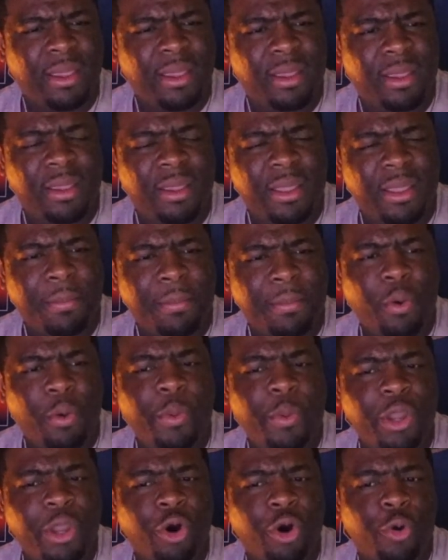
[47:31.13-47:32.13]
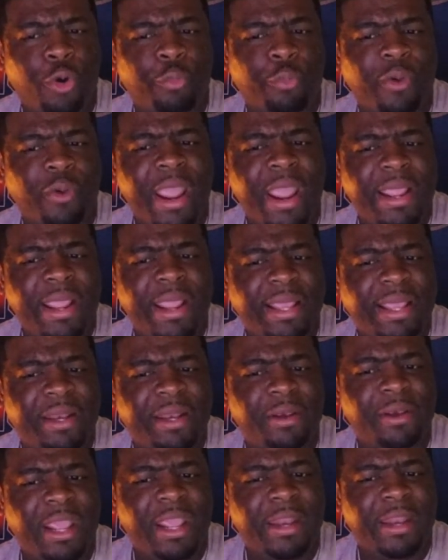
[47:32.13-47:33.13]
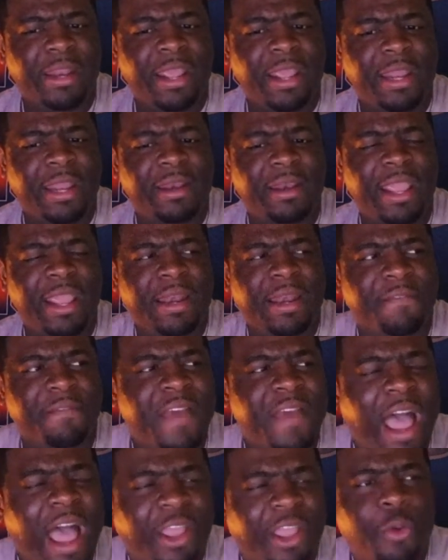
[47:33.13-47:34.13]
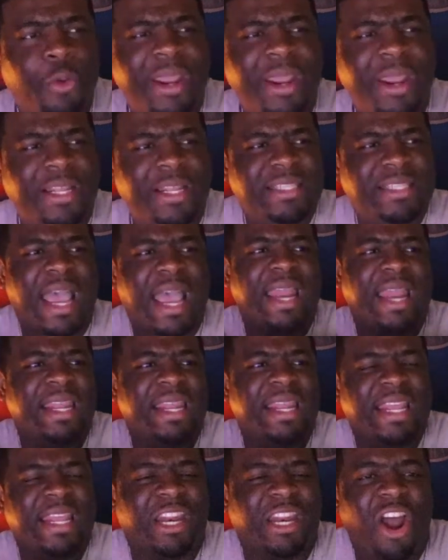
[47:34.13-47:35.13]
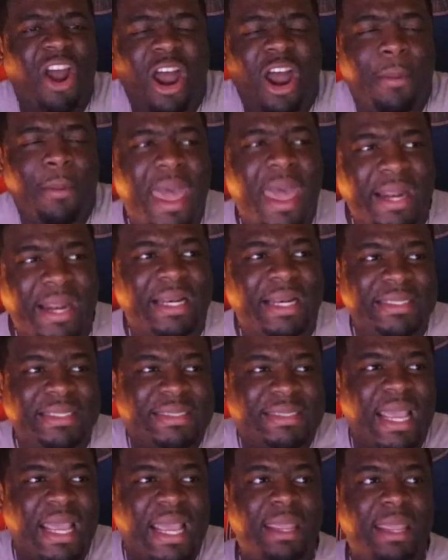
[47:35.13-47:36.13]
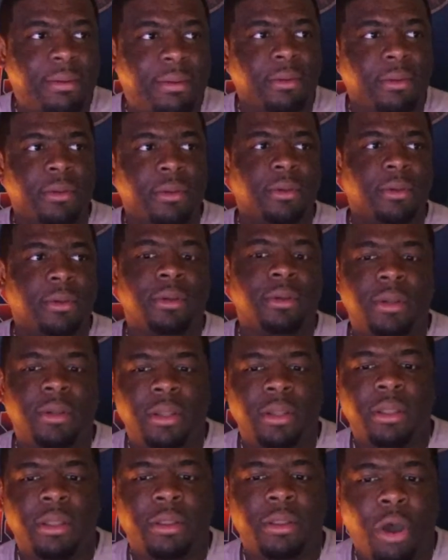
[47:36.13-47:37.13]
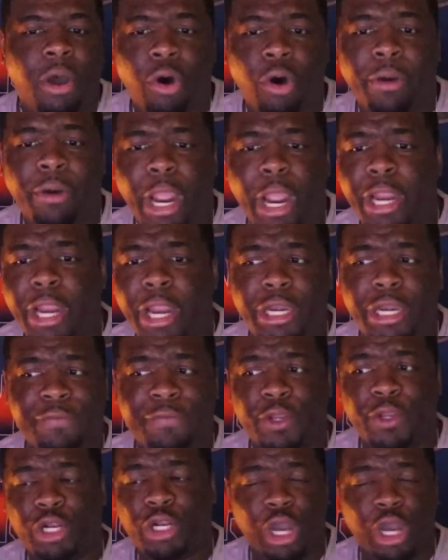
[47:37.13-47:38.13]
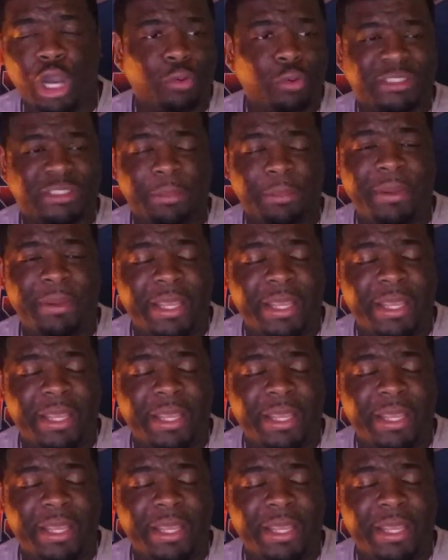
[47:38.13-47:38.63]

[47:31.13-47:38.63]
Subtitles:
But we'll rank and evaluate the tight end and automatically say, oh, they ain't even close to being as